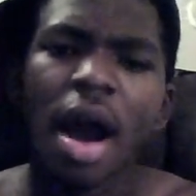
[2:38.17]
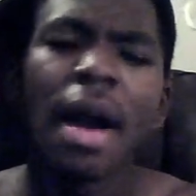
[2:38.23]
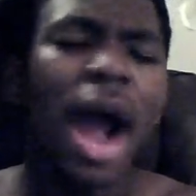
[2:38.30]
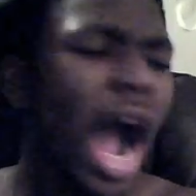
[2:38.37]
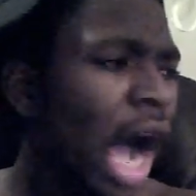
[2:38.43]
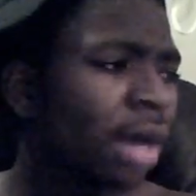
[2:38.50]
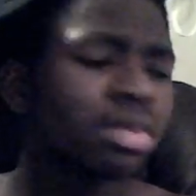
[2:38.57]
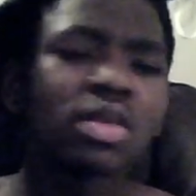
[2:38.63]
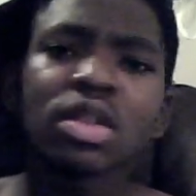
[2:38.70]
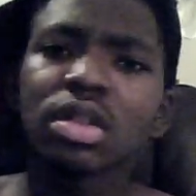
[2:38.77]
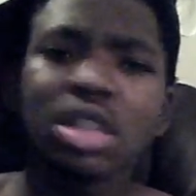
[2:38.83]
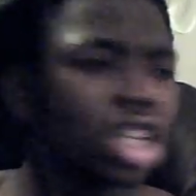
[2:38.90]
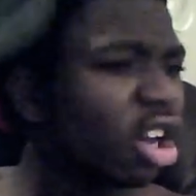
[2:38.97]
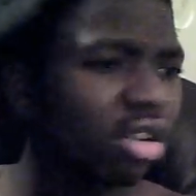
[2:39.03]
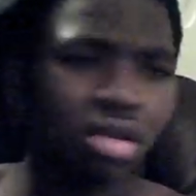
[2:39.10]
I'm
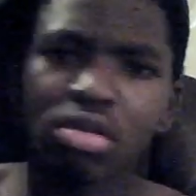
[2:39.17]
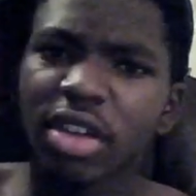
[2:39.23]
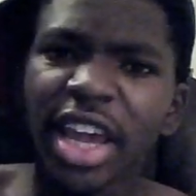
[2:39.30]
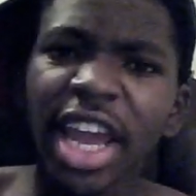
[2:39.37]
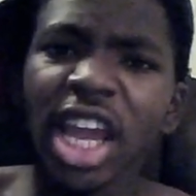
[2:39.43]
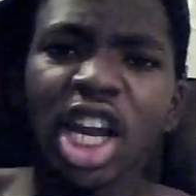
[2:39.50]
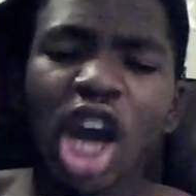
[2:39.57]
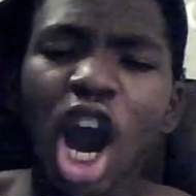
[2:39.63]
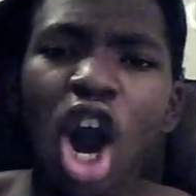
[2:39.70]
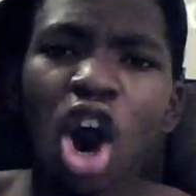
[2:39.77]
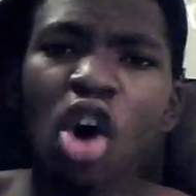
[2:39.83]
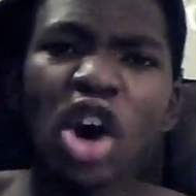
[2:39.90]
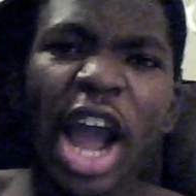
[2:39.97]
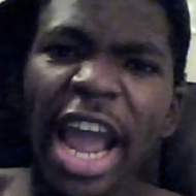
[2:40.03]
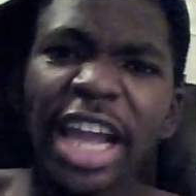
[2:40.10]
look, King Kong
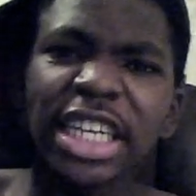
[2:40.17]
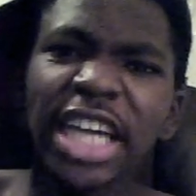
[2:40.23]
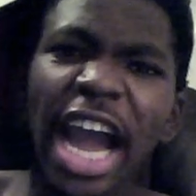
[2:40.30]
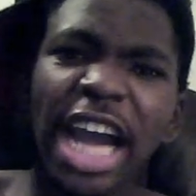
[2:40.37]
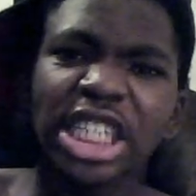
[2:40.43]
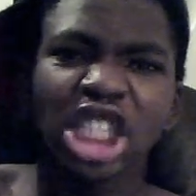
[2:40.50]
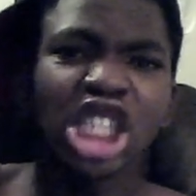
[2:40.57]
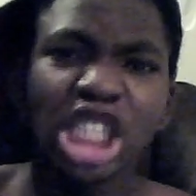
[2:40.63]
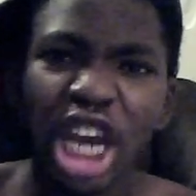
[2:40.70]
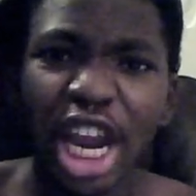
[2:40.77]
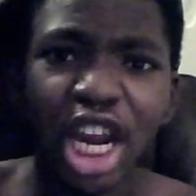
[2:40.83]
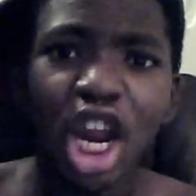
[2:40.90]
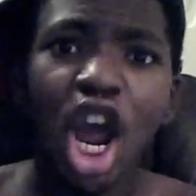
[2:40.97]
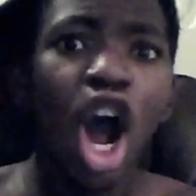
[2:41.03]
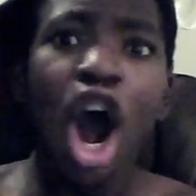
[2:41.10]
ain't got shit
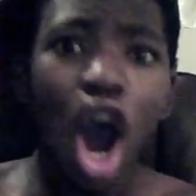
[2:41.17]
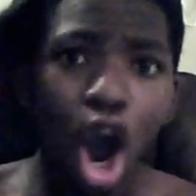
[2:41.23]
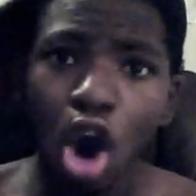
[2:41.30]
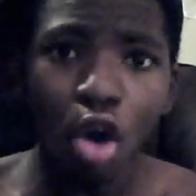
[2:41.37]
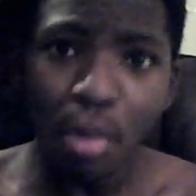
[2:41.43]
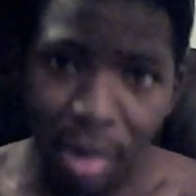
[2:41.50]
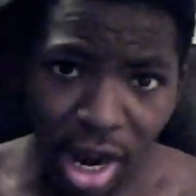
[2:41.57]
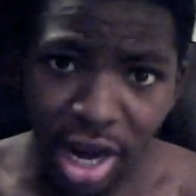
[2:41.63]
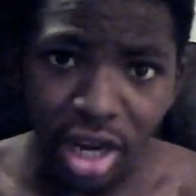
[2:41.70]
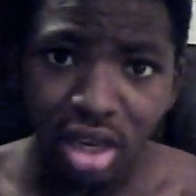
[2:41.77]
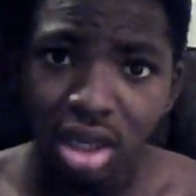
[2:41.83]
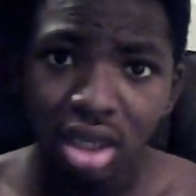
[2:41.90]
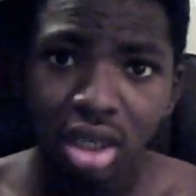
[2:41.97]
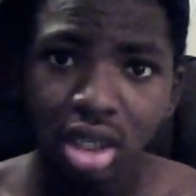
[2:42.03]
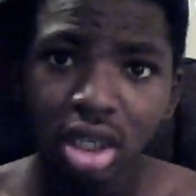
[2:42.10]
on me.
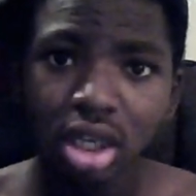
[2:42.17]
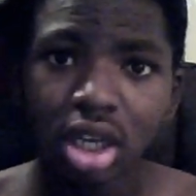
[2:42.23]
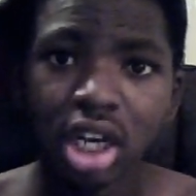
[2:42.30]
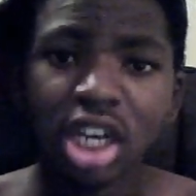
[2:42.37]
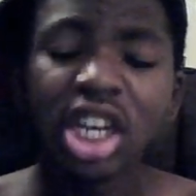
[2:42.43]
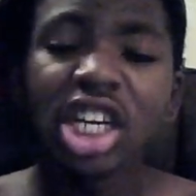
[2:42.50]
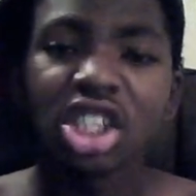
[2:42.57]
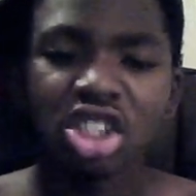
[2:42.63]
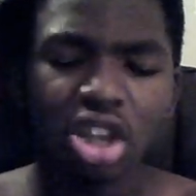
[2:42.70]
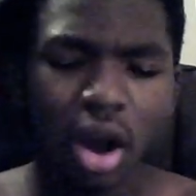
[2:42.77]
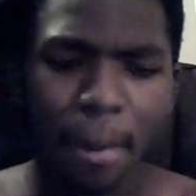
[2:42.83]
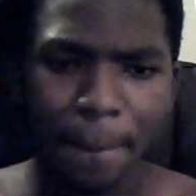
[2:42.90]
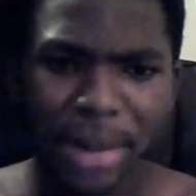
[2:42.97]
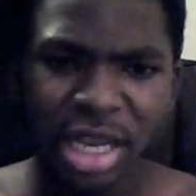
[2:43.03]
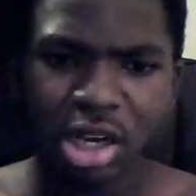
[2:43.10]
Nigga start
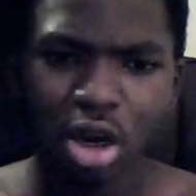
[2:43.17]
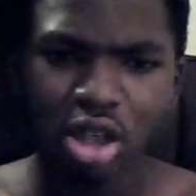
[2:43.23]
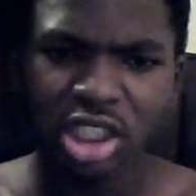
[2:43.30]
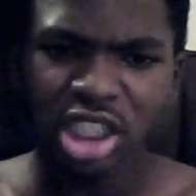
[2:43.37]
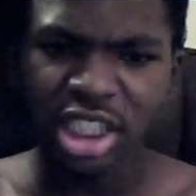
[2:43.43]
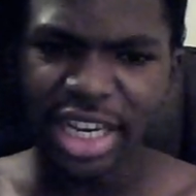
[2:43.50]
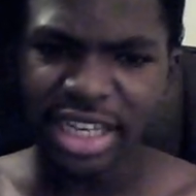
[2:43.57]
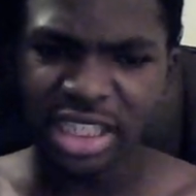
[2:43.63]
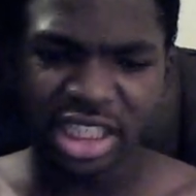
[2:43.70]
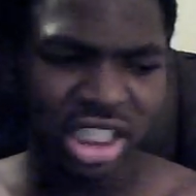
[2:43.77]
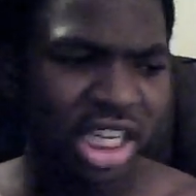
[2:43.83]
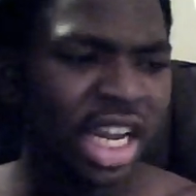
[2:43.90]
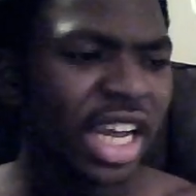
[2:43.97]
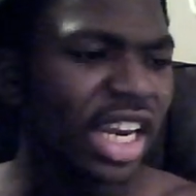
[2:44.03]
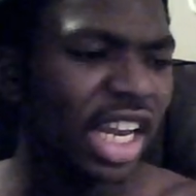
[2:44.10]
beating on his chest and shit.
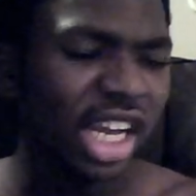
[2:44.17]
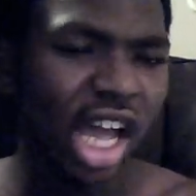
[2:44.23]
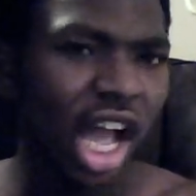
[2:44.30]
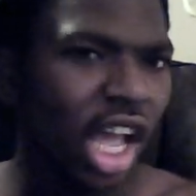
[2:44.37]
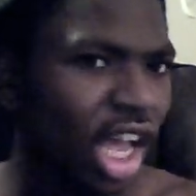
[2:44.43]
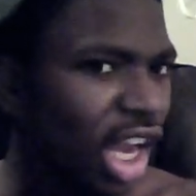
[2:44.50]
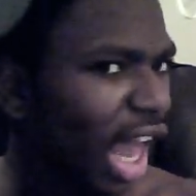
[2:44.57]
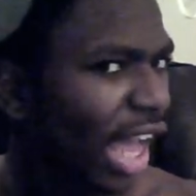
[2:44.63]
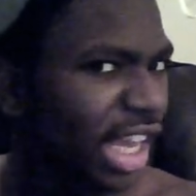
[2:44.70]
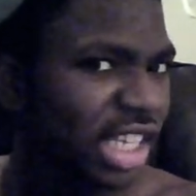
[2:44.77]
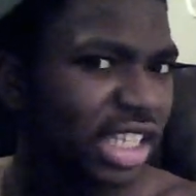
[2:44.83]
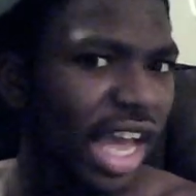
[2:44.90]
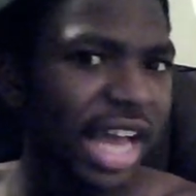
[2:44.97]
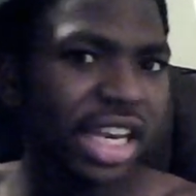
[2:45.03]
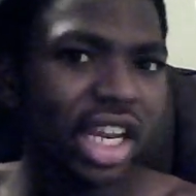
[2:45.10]
Nigga, like his
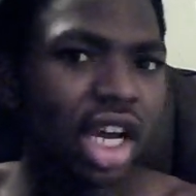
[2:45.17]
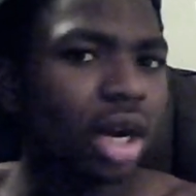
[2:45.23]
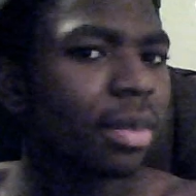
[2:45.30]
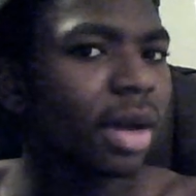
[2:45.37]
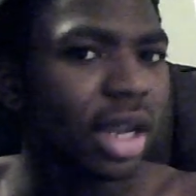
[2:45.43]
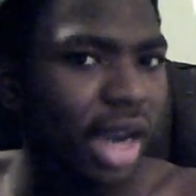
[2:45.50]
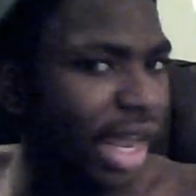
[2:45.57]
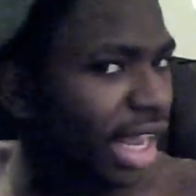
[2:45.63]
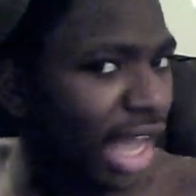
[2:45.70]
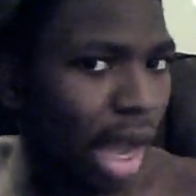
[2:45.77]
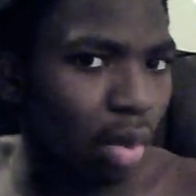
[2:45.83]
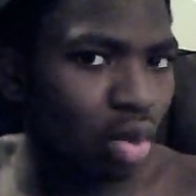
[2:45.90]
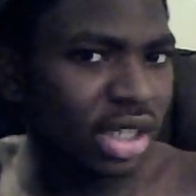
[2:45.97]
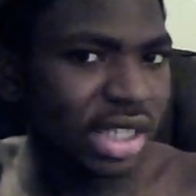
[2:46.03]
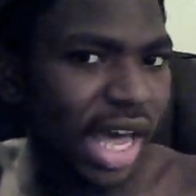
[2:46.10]
goddamn, like he got
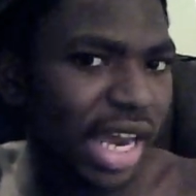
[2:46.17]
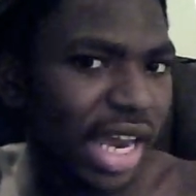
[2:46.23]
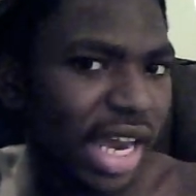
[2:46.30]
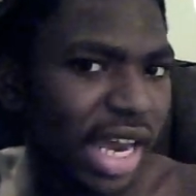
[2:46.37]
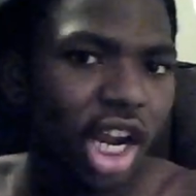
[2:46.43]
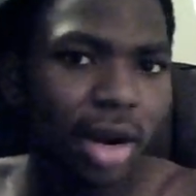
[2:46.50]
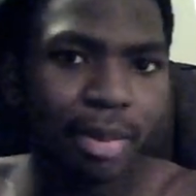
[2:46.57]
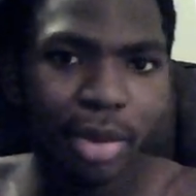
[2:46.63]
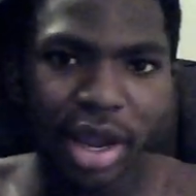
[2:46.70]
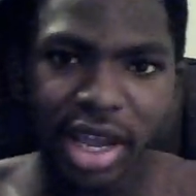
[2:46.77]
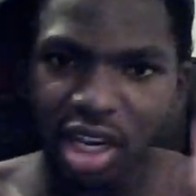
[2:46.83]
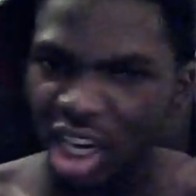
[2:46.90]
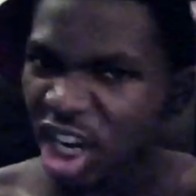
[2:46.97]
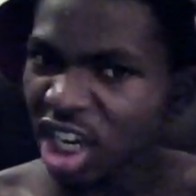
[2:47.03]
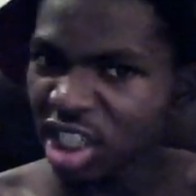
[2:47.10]
one side of his hair braided,
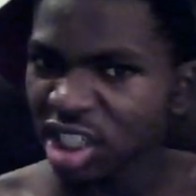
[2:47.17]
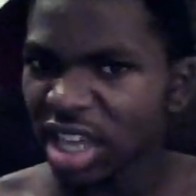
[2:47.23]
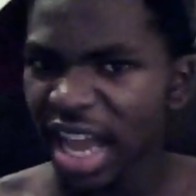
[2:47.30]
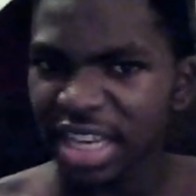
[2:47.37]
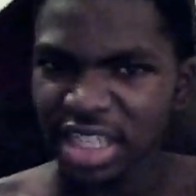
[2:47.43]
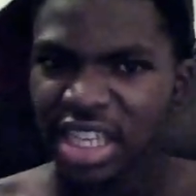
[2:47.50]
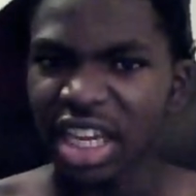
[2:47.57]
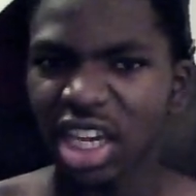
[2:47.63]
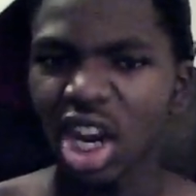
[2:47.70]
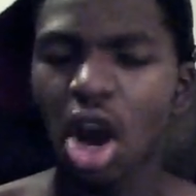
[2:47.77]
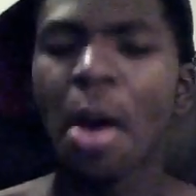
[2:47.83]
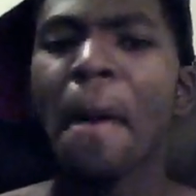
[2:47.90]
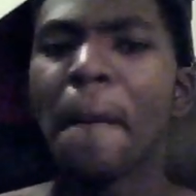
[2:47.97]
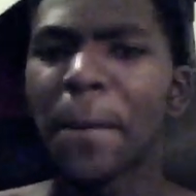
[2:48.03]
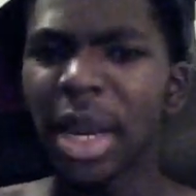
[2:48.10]
the other side sticking up,
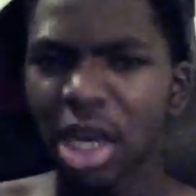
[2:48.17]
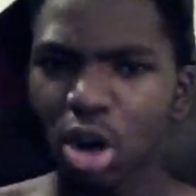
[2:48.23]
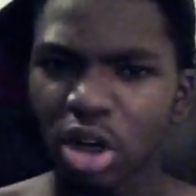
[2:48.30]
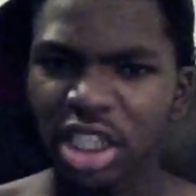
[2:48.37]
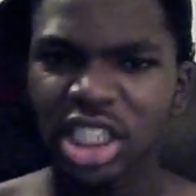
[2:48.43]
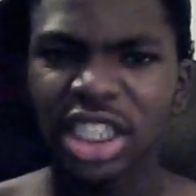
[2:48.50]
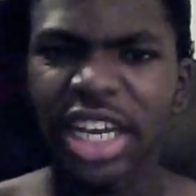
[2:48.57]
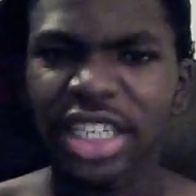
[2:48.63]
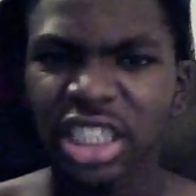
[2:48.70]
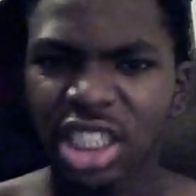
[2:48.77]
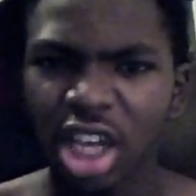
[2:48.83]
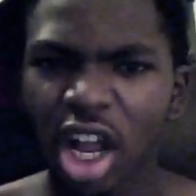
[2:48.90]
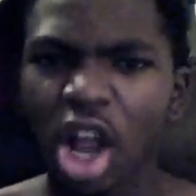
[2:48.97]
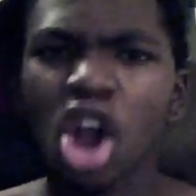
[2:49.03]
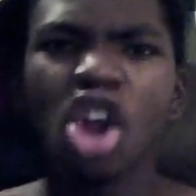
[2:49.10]
beating on his chest and
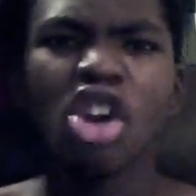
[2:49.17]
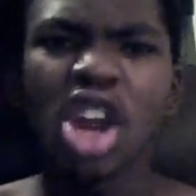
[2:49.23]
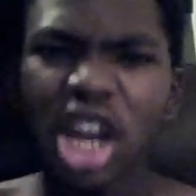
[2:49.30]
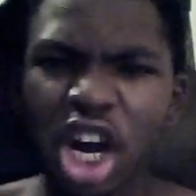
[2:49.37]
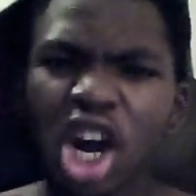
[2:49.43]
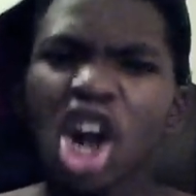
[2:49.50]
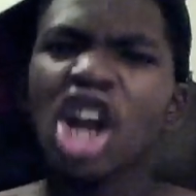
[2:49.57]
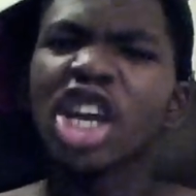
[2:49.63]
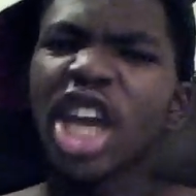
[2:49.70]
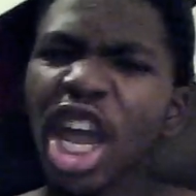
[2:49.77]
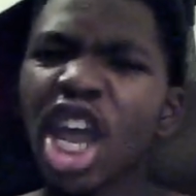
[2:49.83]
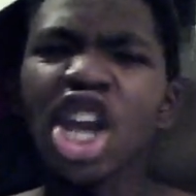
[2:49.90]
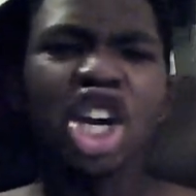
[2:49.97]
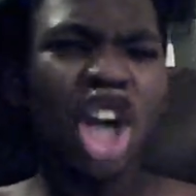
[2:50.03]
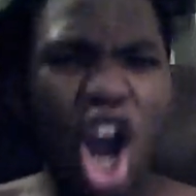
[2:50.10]
start, nigga,
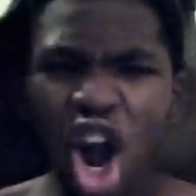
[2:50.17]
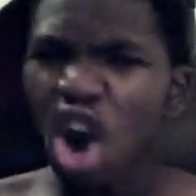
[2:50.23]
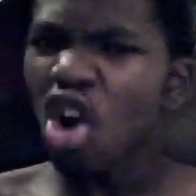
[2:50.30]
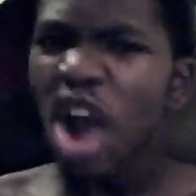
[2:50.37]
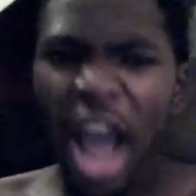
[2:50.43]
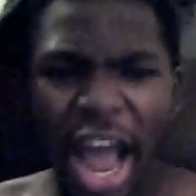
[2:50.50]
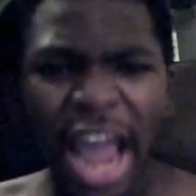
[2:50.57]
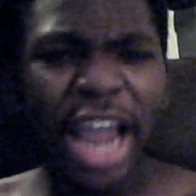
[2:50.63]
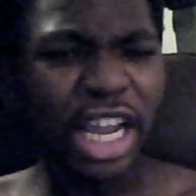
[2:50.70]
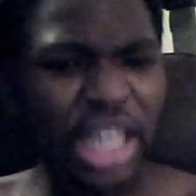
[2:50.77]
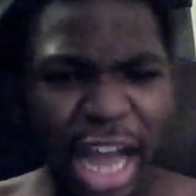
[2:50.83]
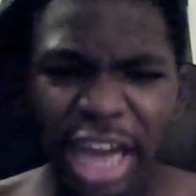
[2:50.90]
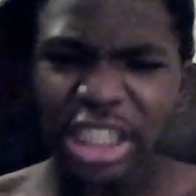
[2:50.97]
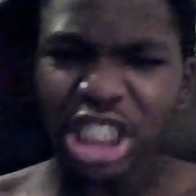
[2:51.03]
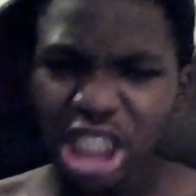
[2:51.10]
King Kong ain't
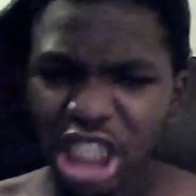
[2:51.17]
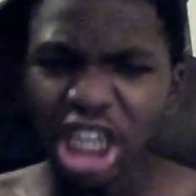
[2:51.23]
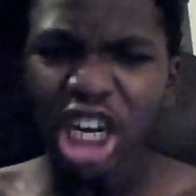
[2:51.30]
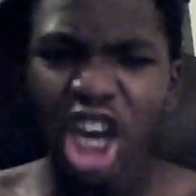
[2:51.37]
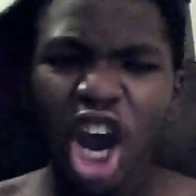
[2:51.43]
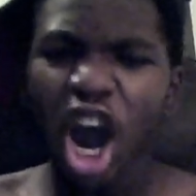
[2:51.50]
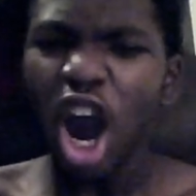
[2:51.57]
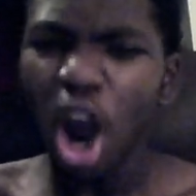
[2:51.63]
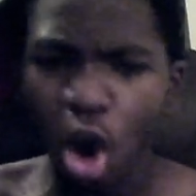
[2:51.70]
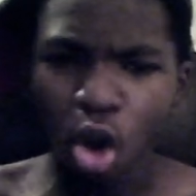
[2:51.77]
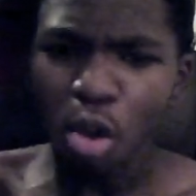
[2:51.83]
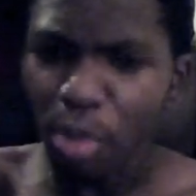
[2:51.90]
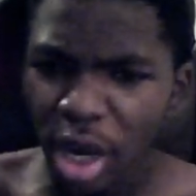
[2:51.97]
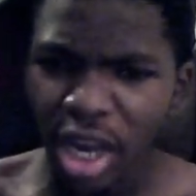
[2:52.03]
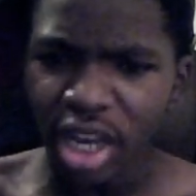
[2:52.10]
got shit
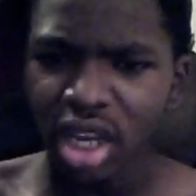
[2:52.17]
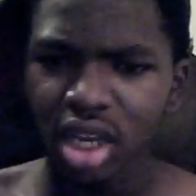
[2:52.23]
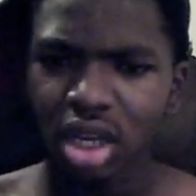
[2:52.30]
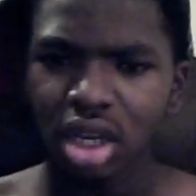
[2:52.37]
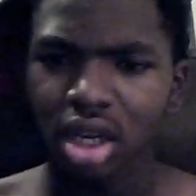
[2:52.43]
on me.